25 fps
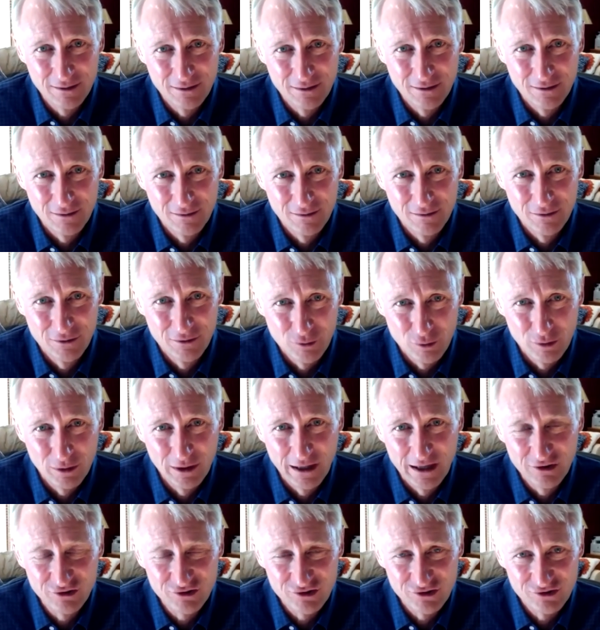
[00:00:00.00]
the the
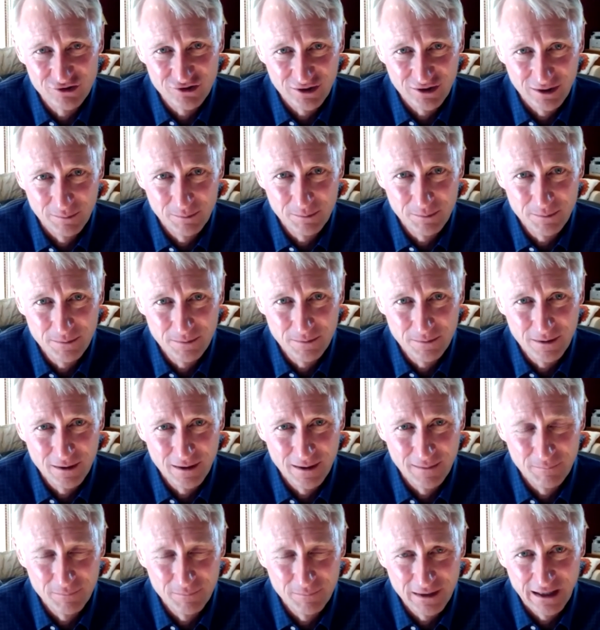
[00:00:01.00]
relationship
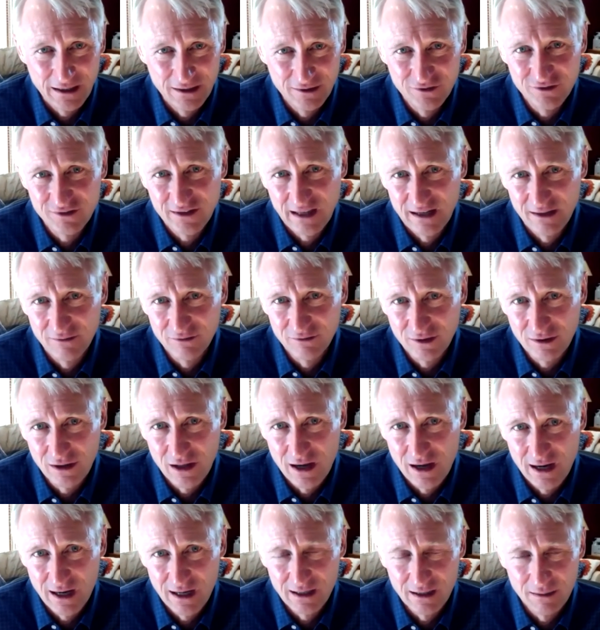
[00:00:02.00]
um, get incentives
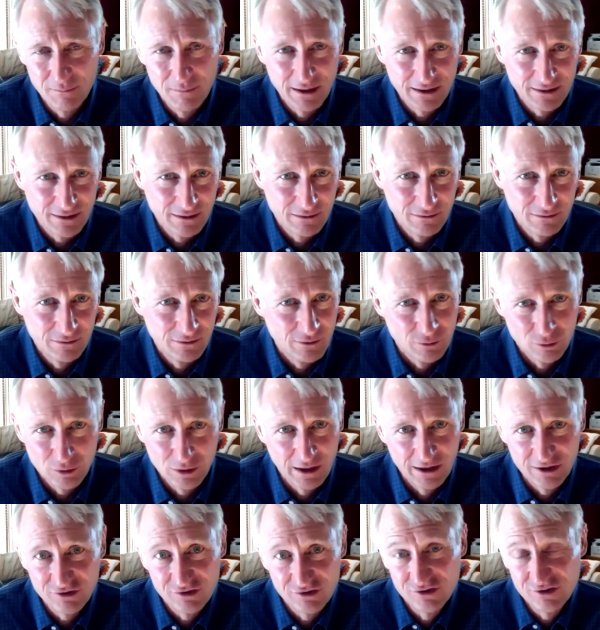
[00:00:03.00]
aligned and make the, the
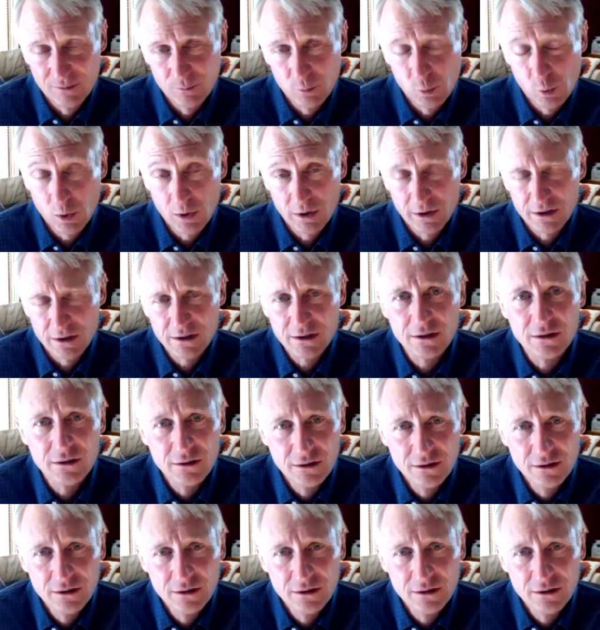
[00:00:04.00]
relationship work.